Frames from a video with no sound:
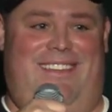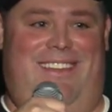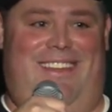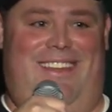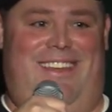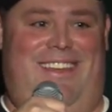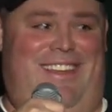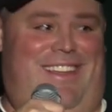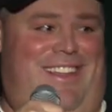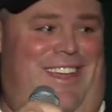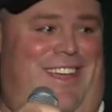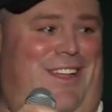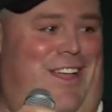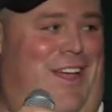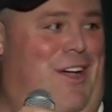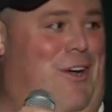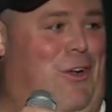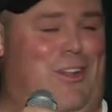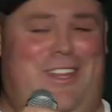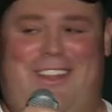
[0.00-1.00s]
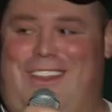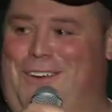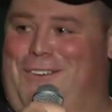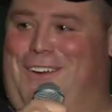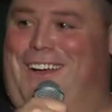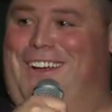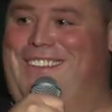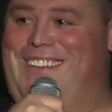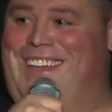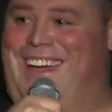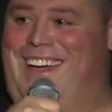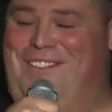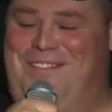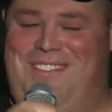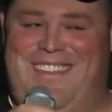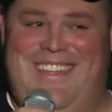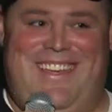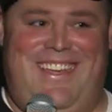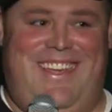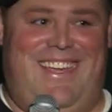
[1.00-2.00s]
and like holding their arms
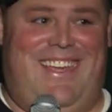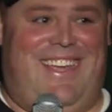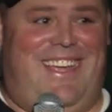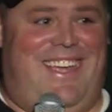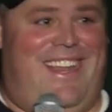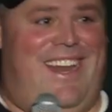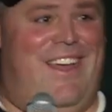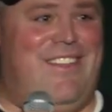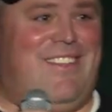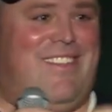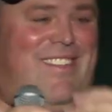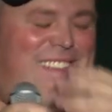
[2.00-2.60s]
up and I was